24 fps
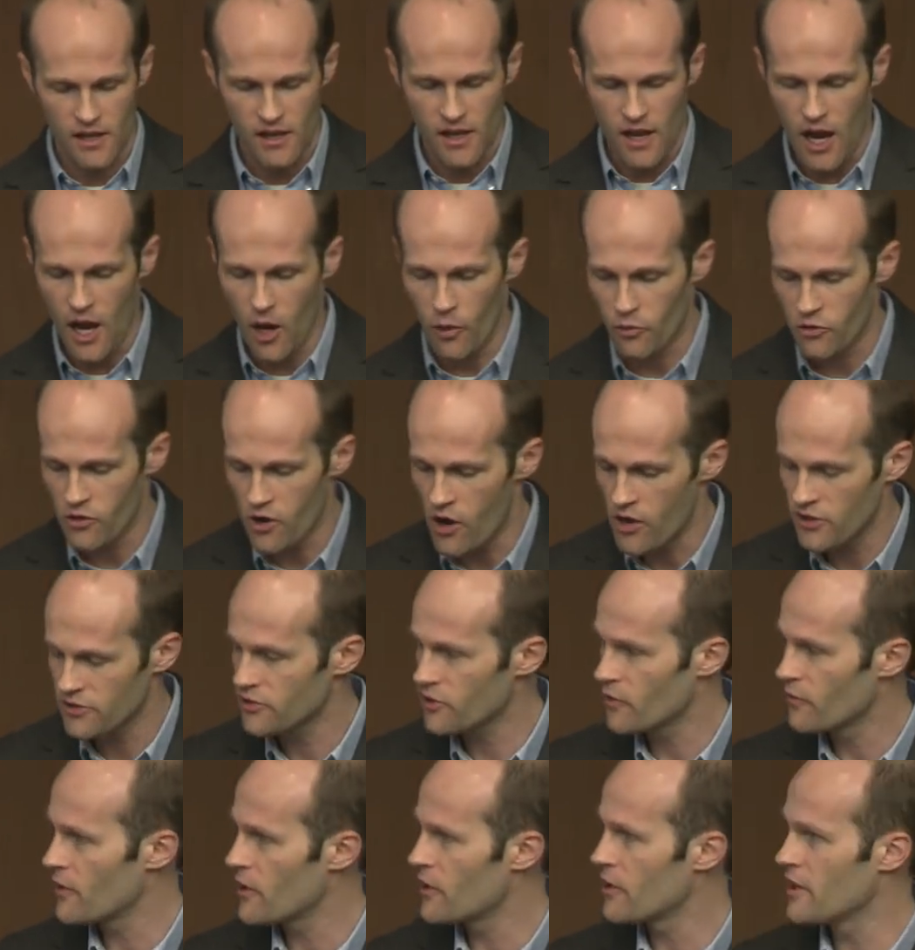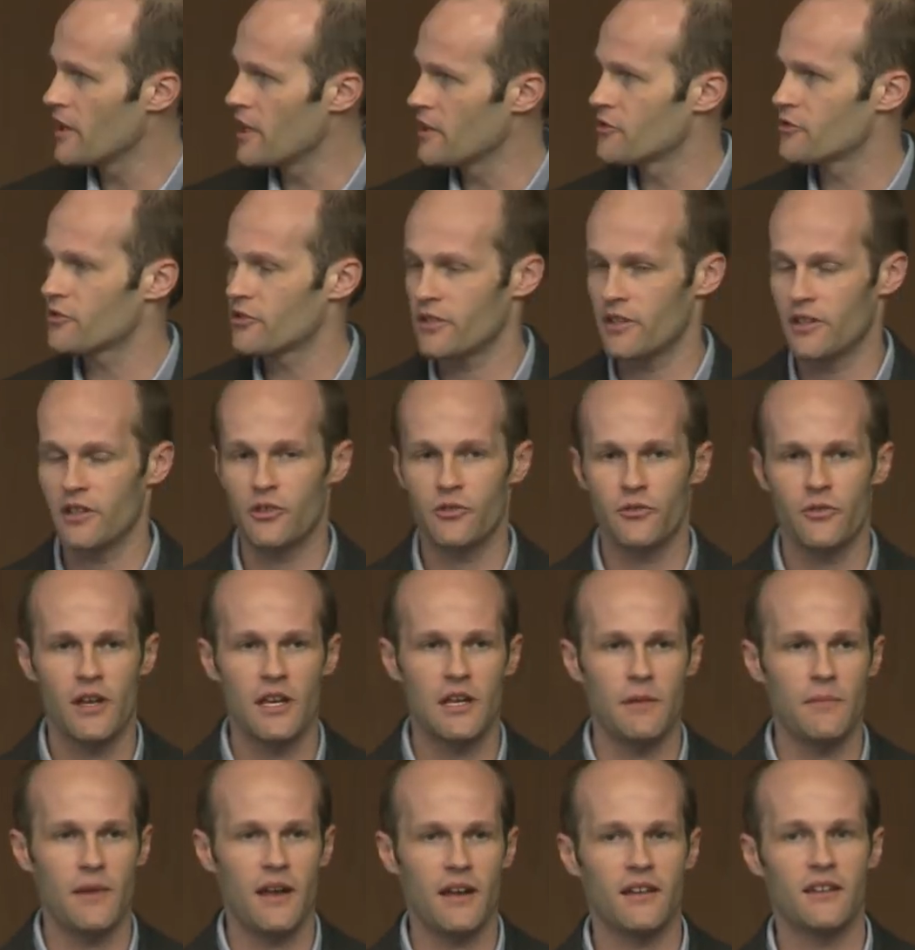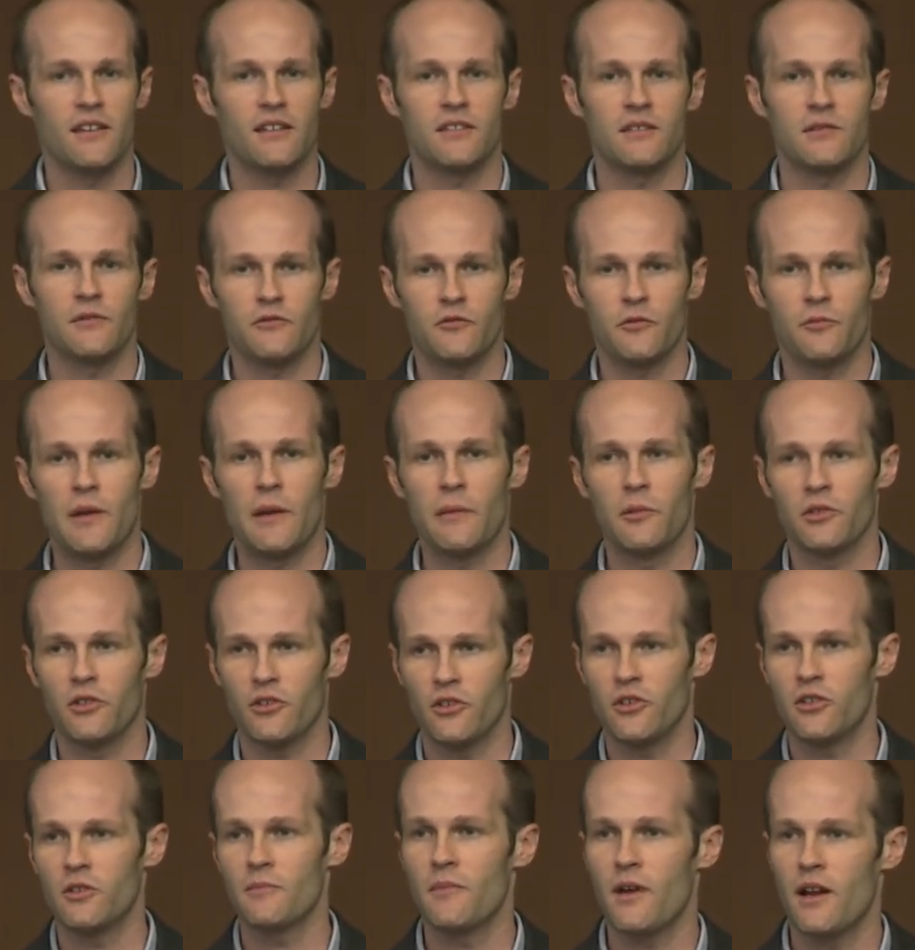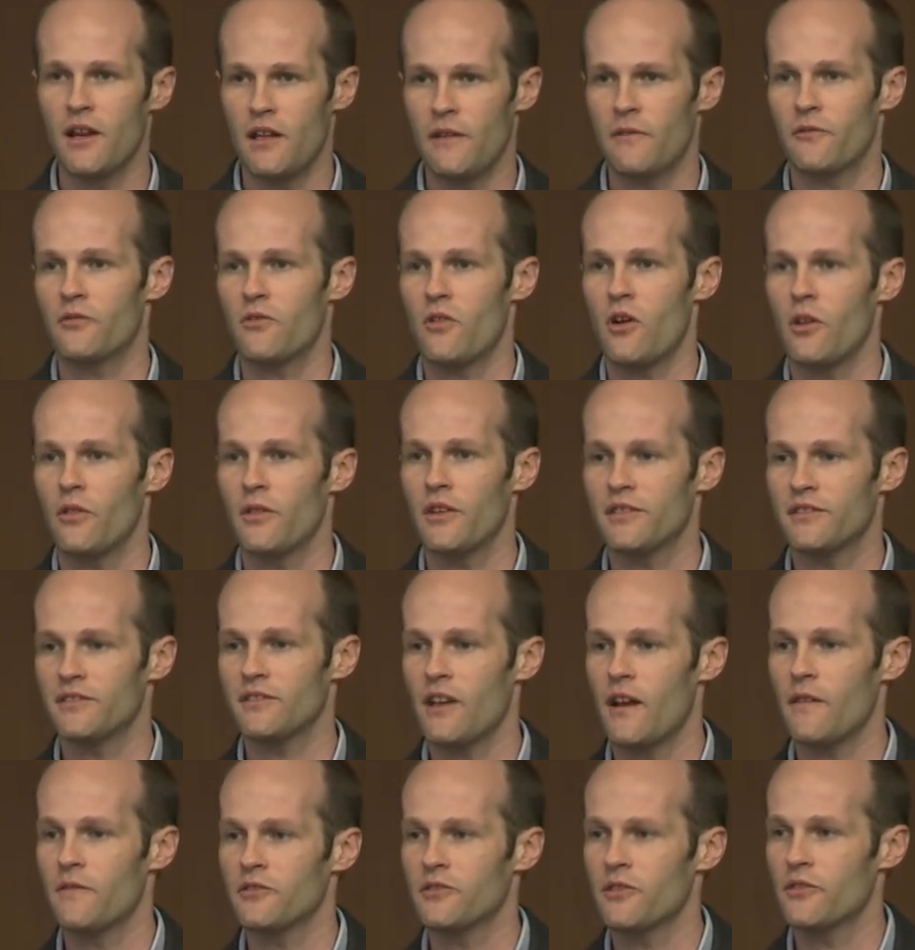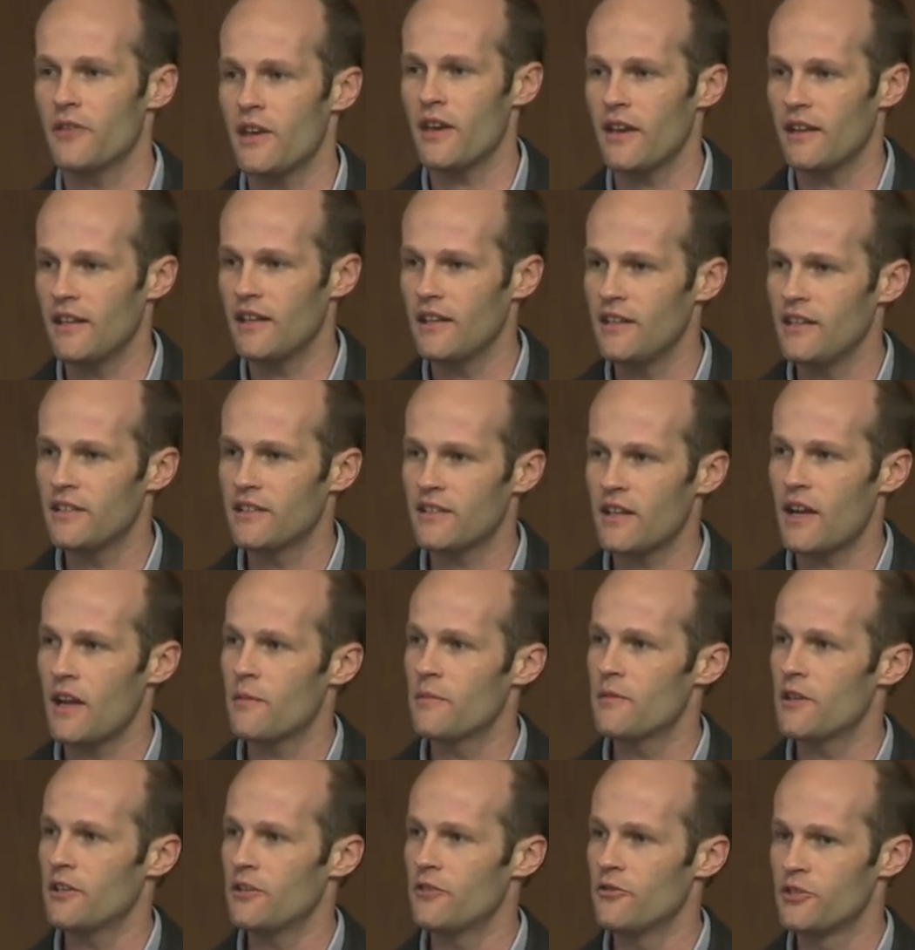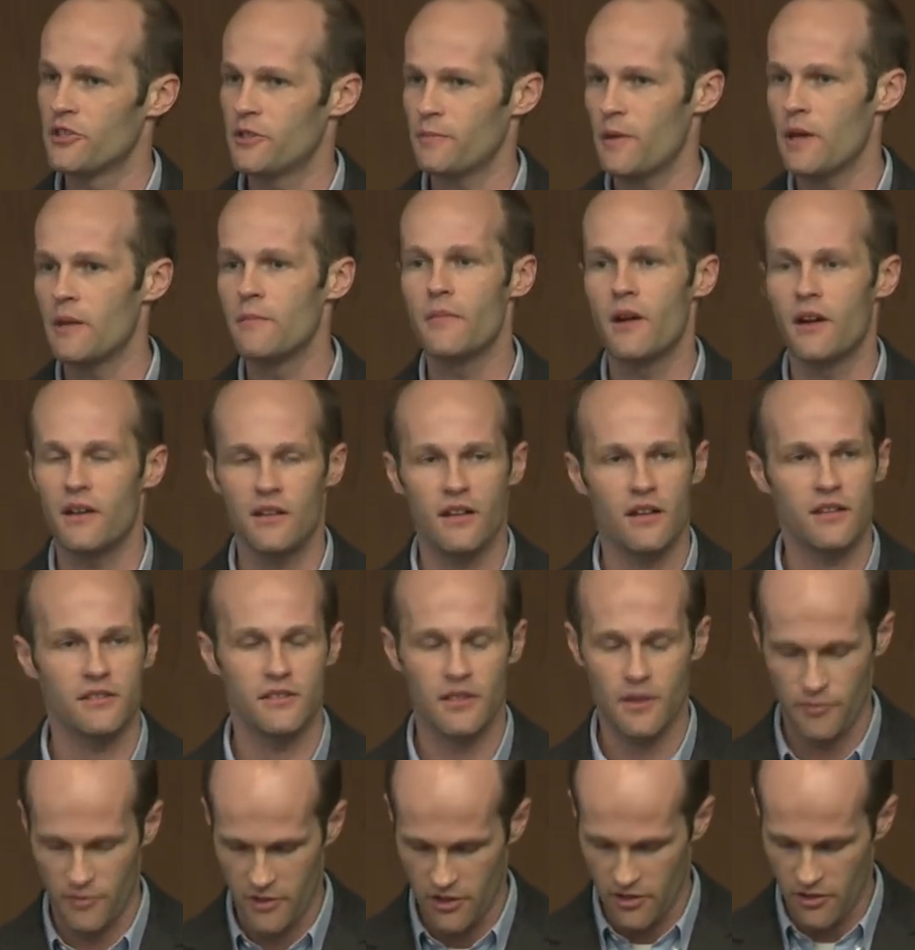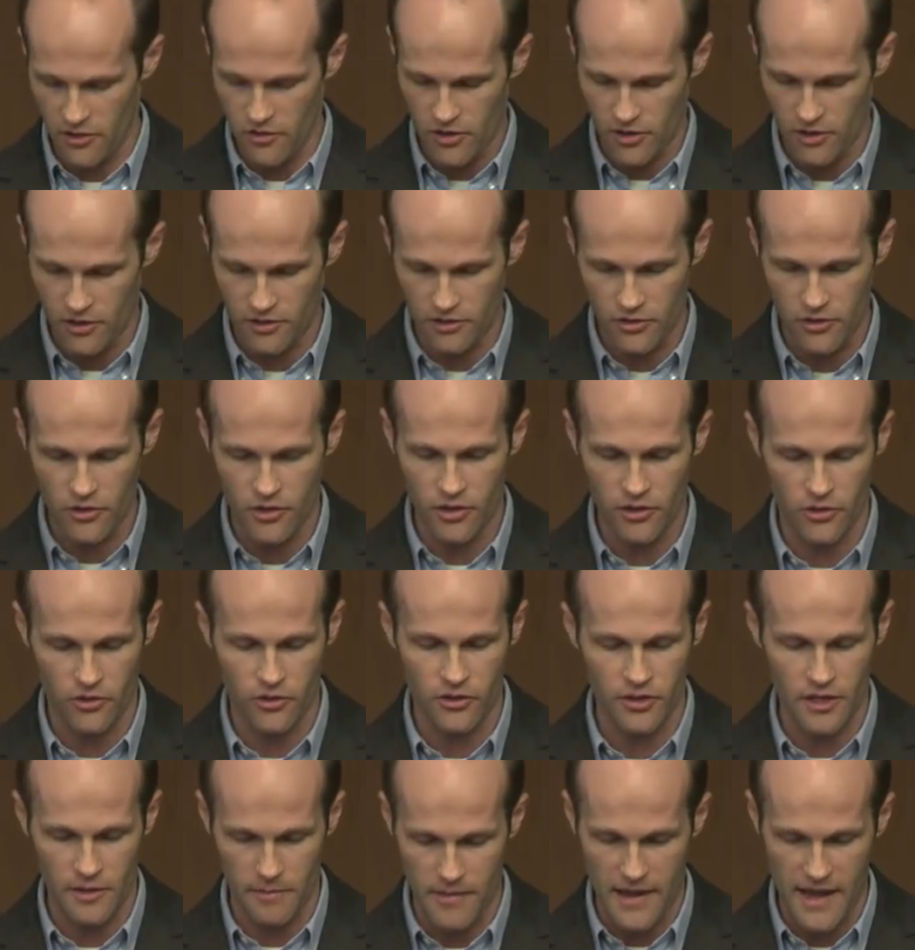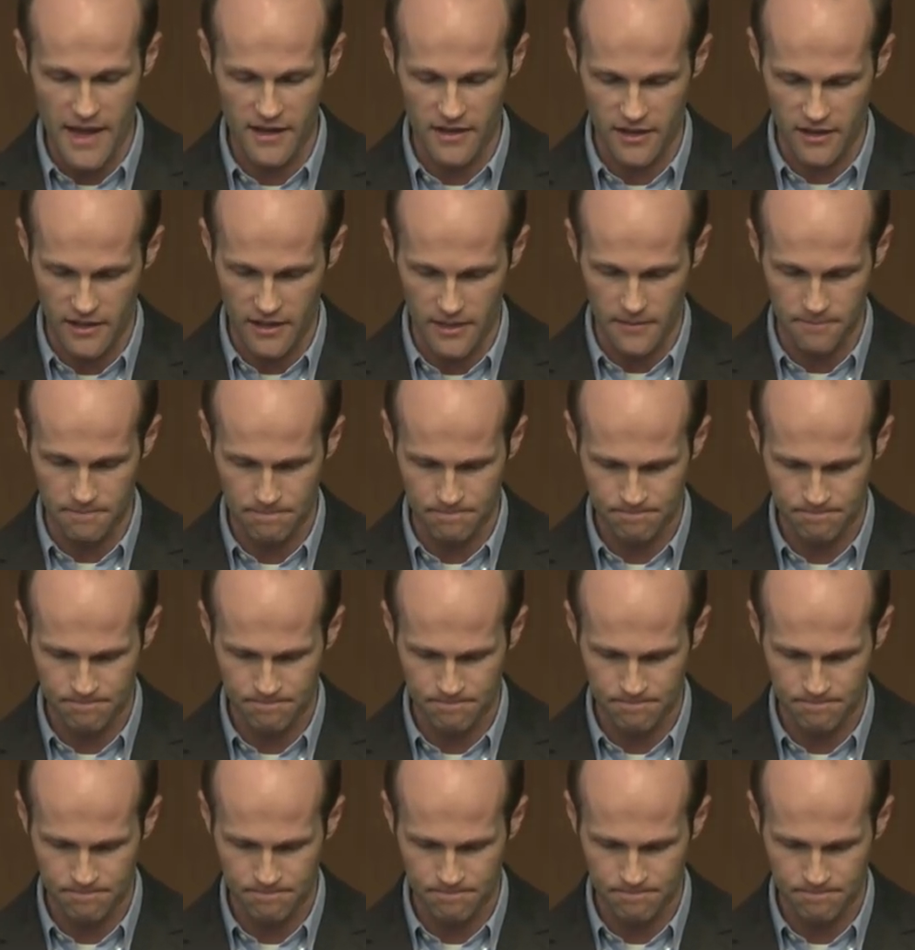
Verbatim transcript: Uh, we're also very interested in creating mechanisms for people to earn money for all this stuff so that any time that you spend money on something, you can, you can earn it back again.